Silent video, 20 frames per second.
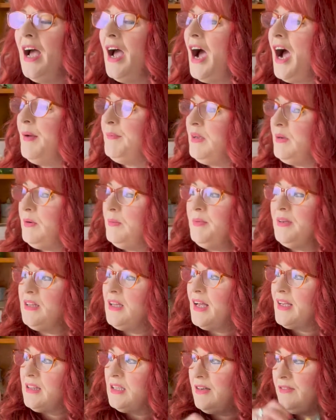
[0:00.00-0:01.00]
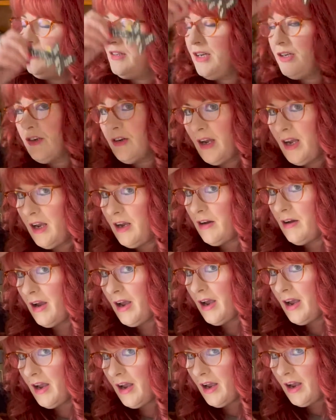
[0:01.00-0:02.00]
I mean, it would be like lovely in your hair.
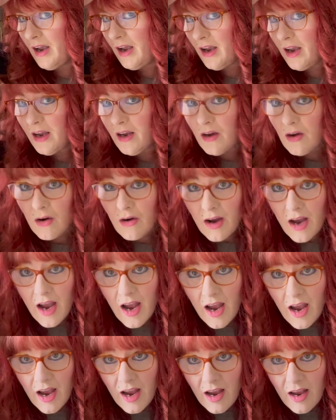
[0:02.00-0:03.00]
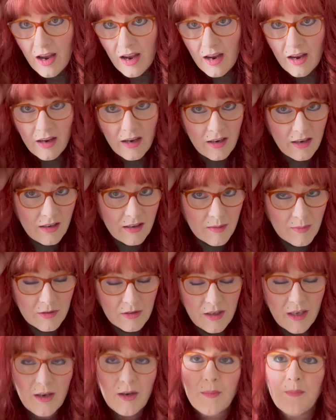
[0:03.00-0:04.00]
Hey, or hey.
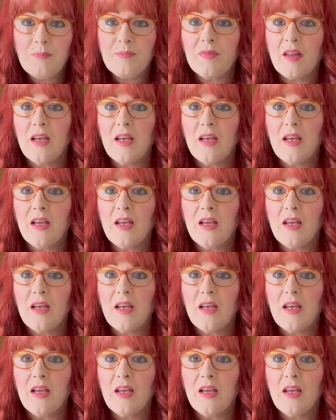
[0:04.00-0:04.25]
There.